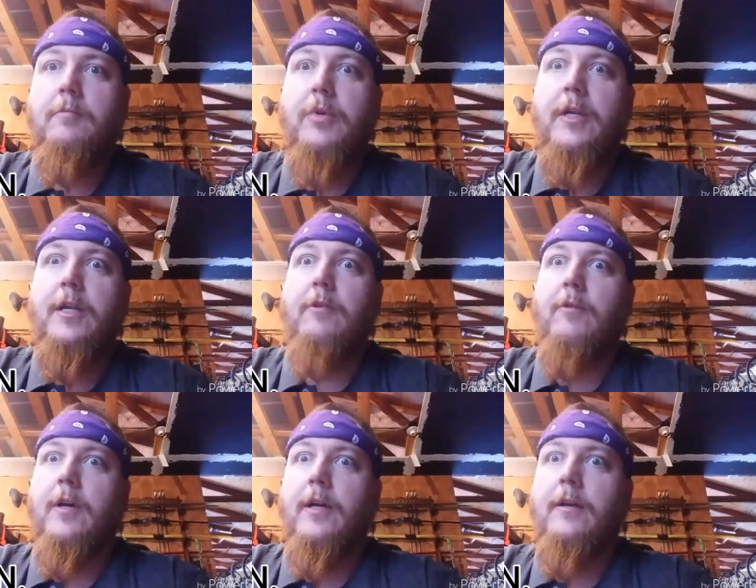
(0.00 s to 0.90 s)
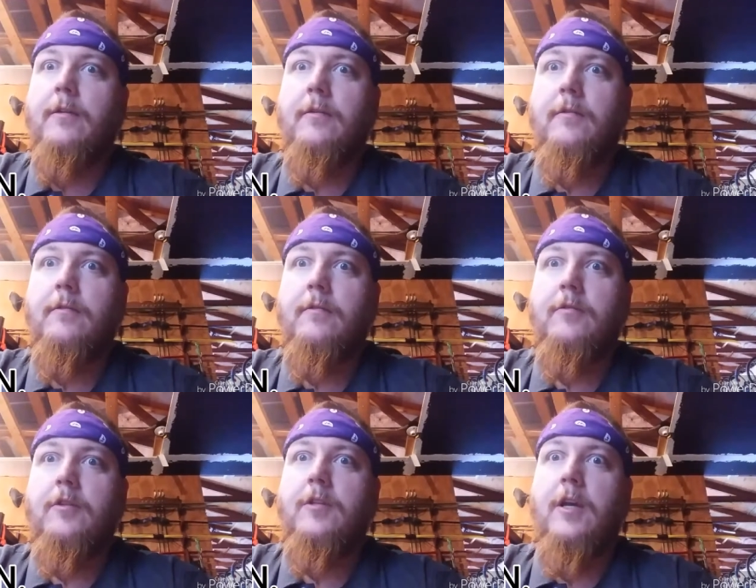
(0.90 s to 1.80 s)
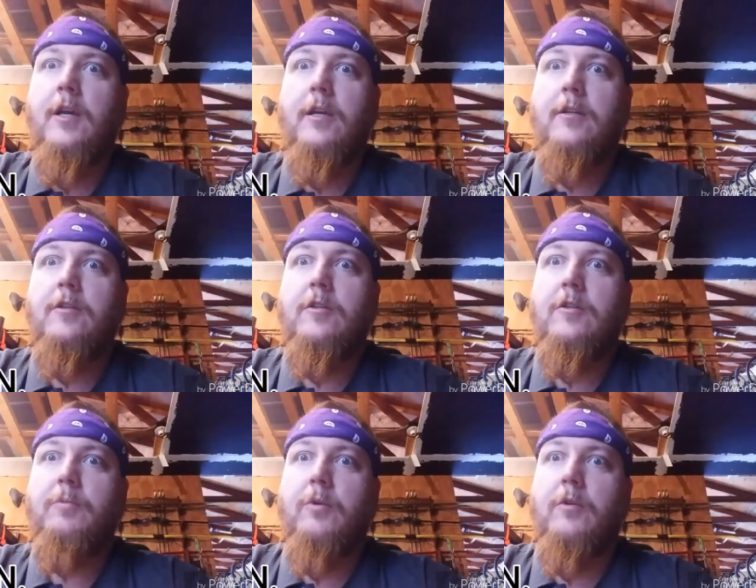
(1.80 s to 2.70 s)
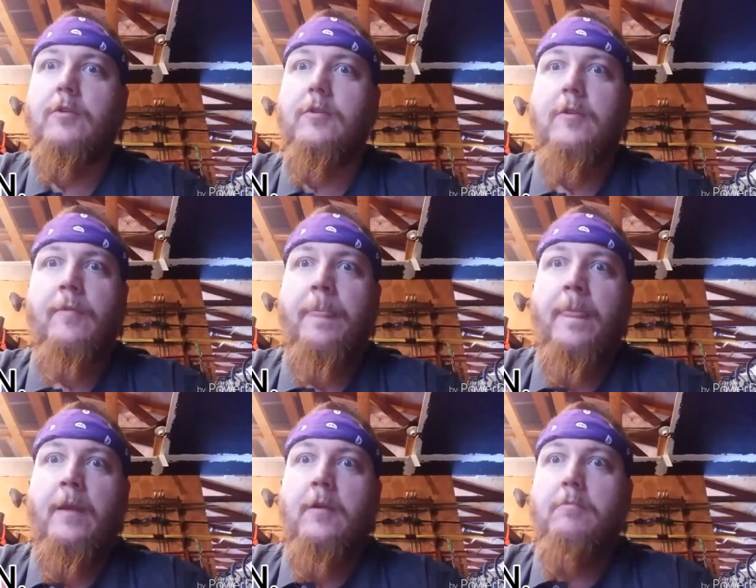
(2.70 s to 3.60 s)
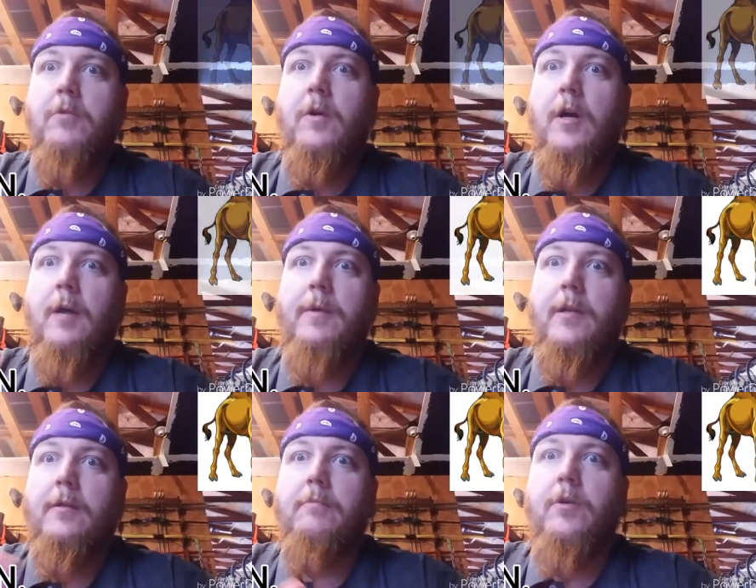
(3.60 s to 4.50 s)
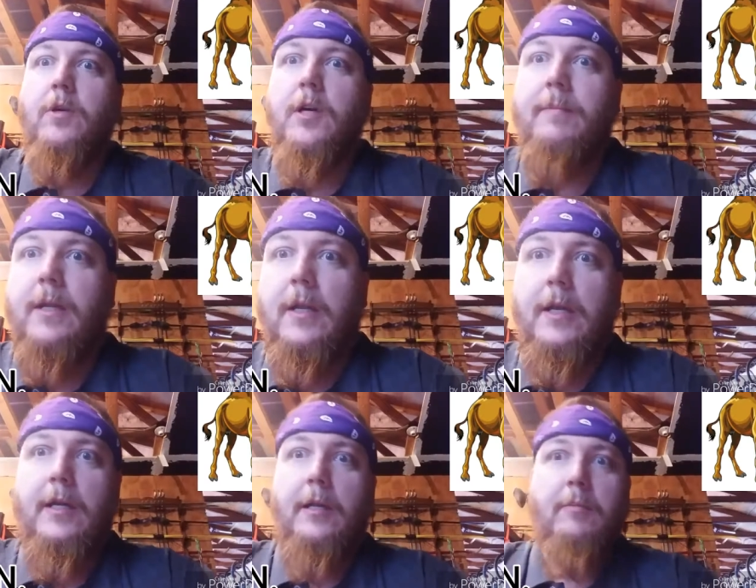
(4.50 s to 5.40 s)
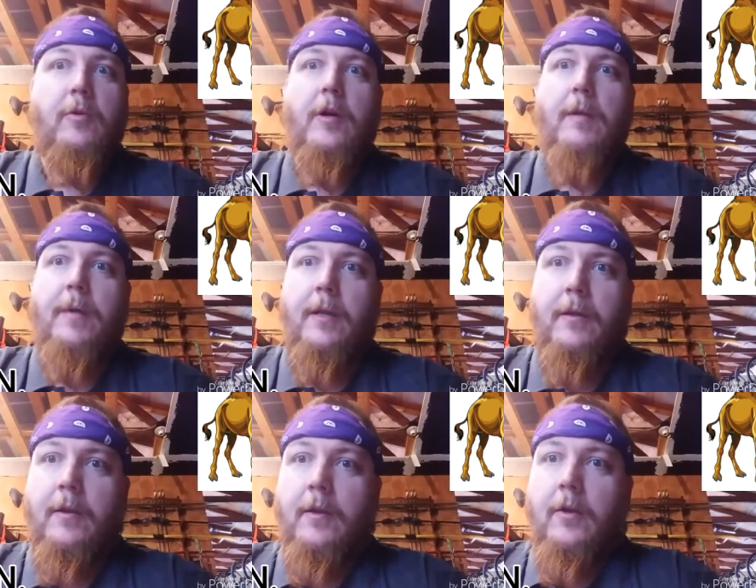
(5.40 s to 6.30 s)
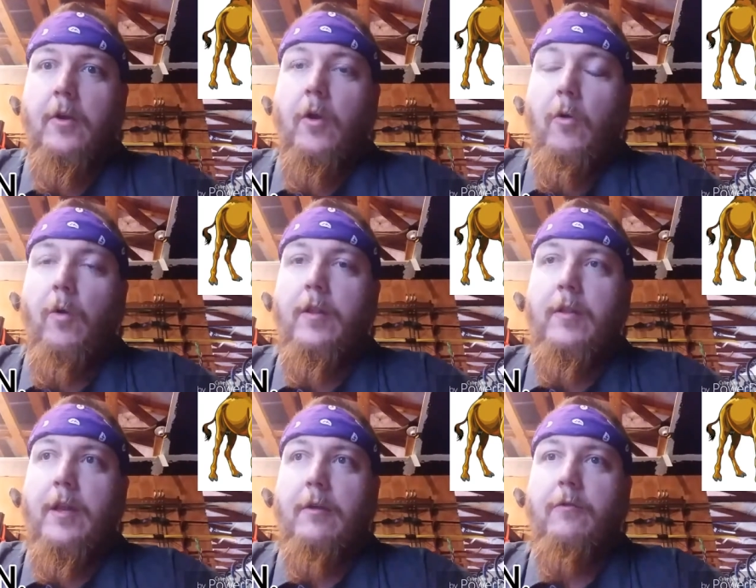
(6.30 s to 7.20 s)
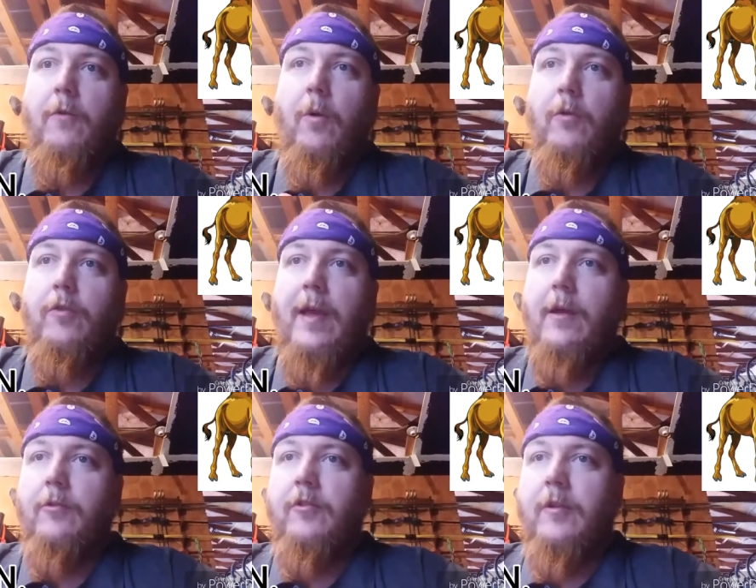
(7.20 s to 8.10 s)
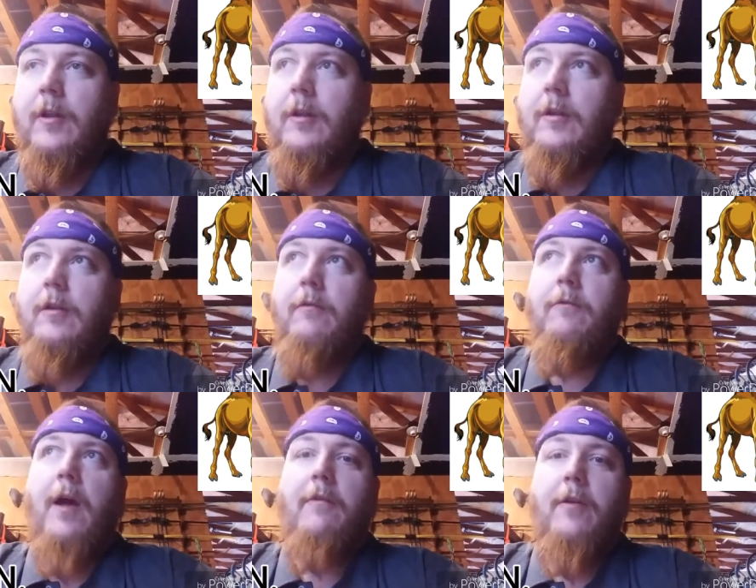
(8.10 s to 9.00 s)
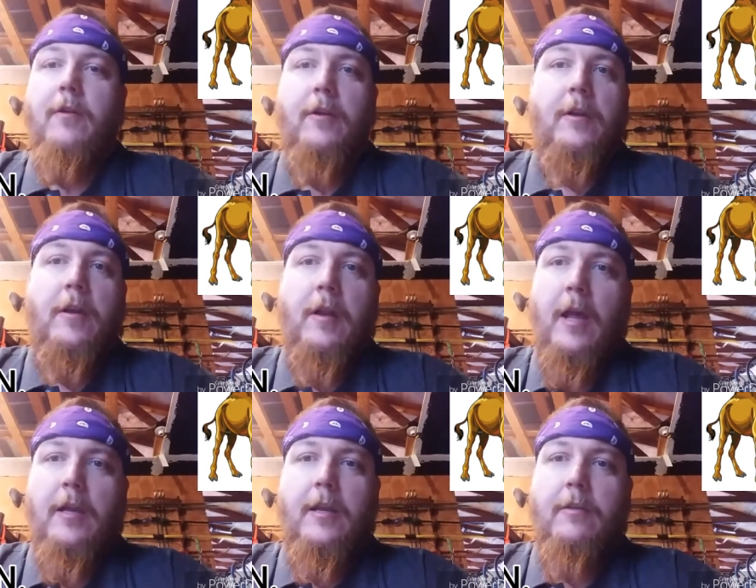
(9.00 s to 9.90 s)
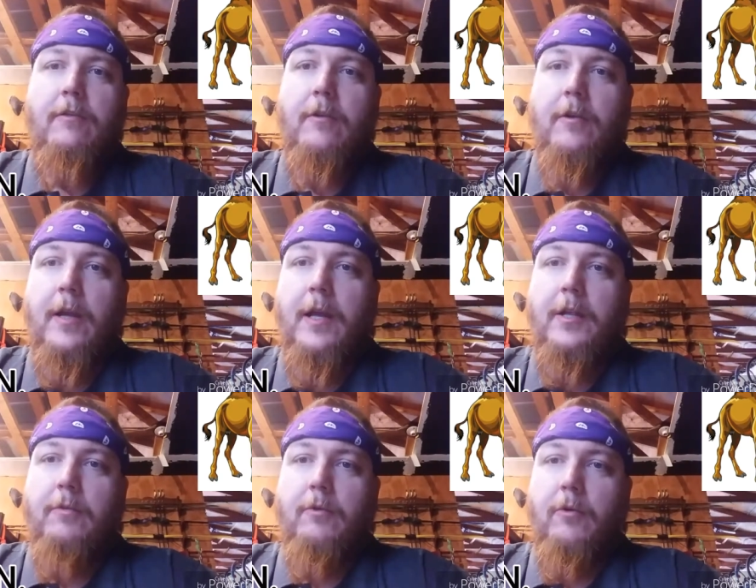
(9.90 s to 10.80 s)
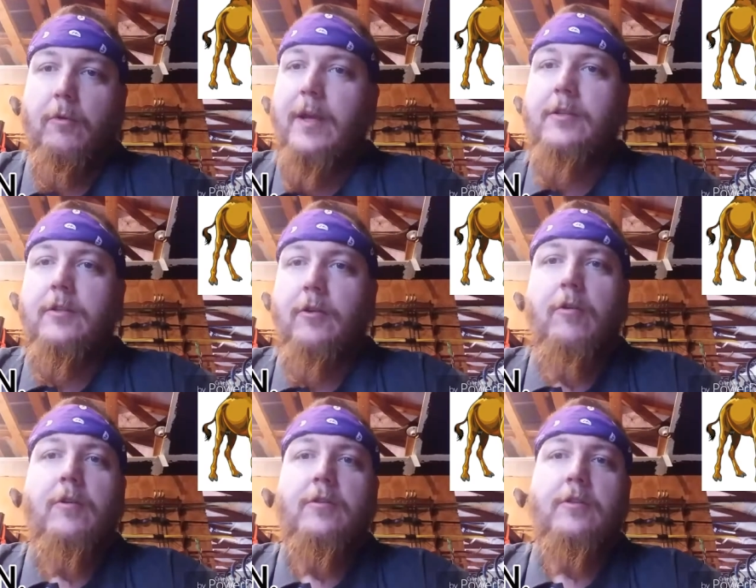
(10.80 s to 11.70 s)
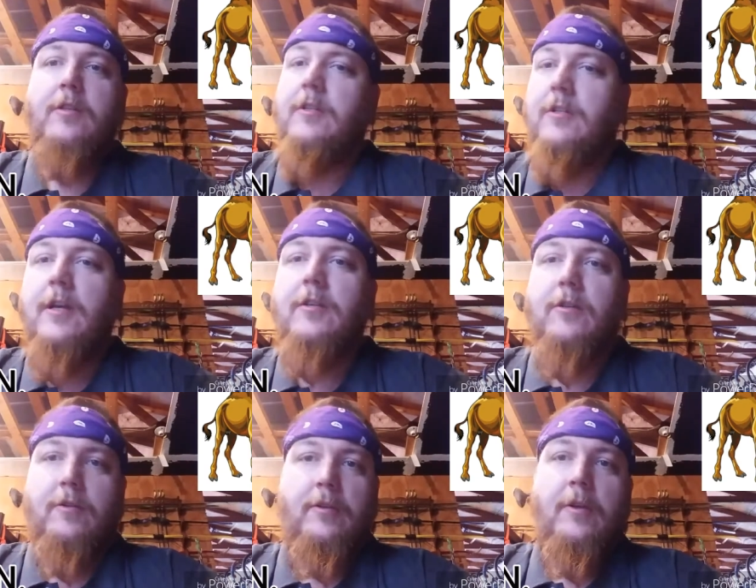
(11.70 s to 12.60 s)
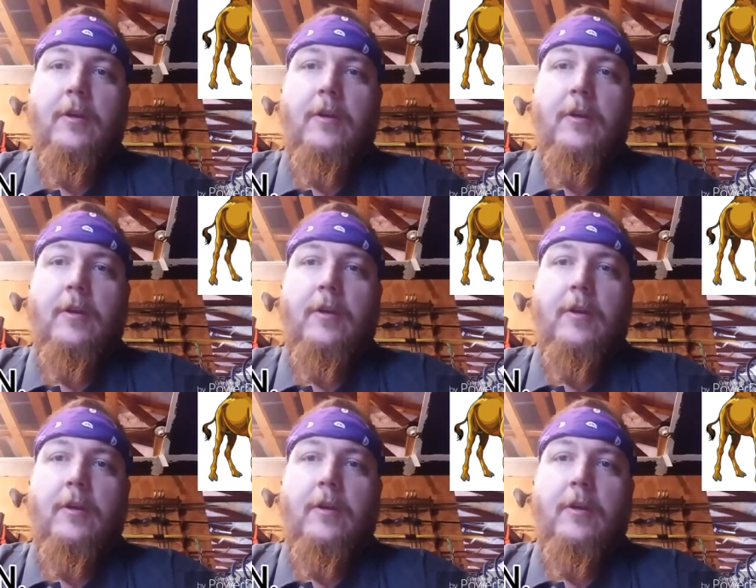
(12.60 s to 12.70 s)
But anyway, Today in sports, Muhammad, Muhammad, El Muhammad won the 4,593rd annual race across the desert.